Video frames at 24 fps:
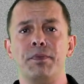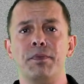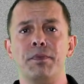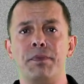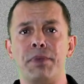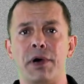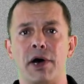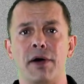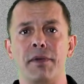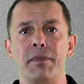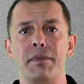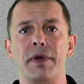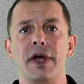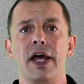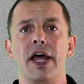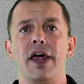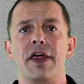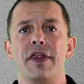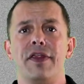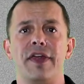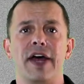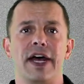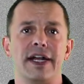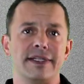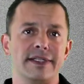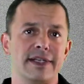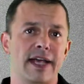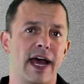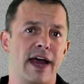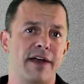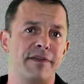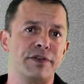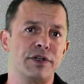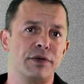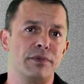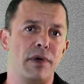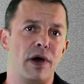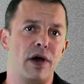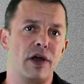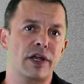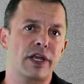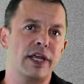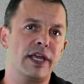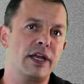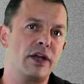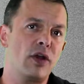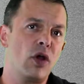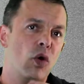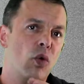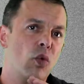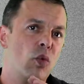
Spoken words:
pump that's aftermarket,